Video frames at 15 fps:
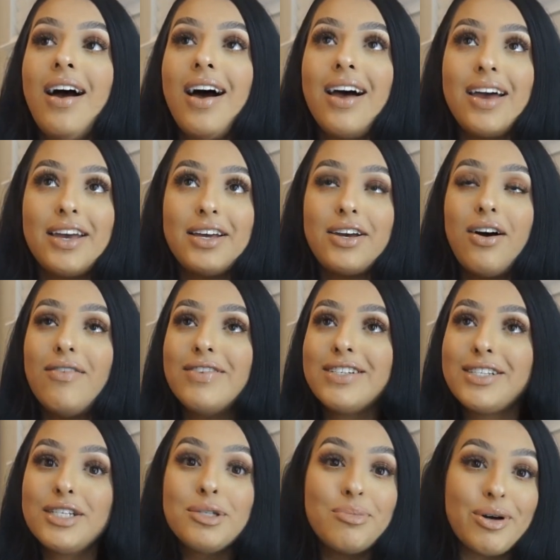I
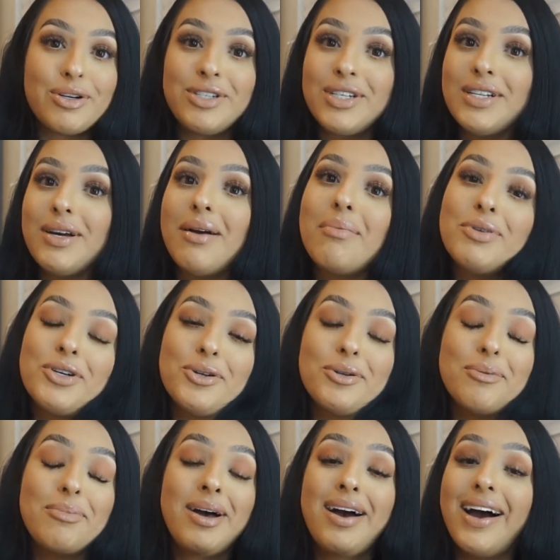obviously spoke to them, told
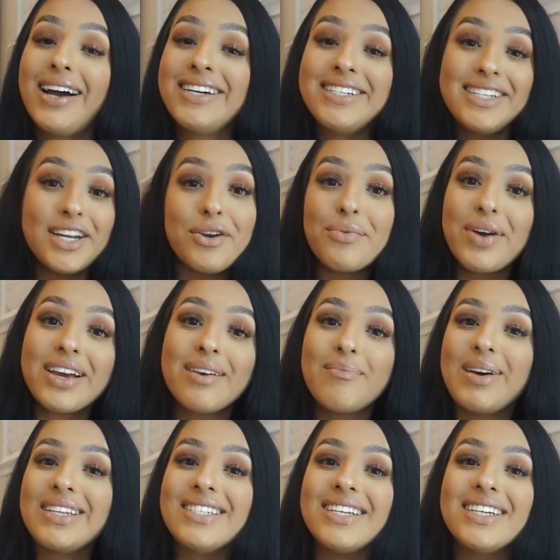them I didn't
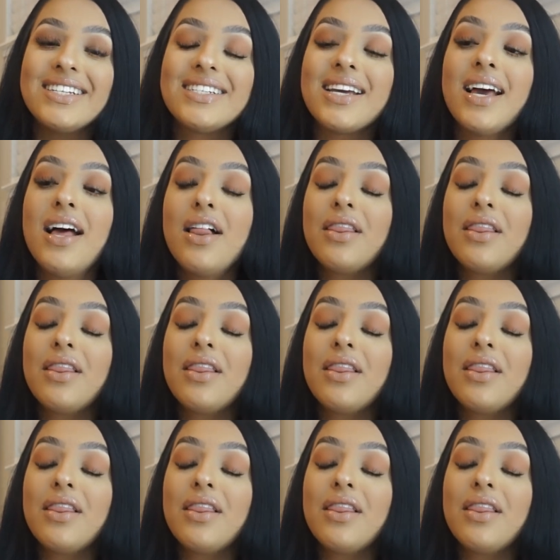recommend it.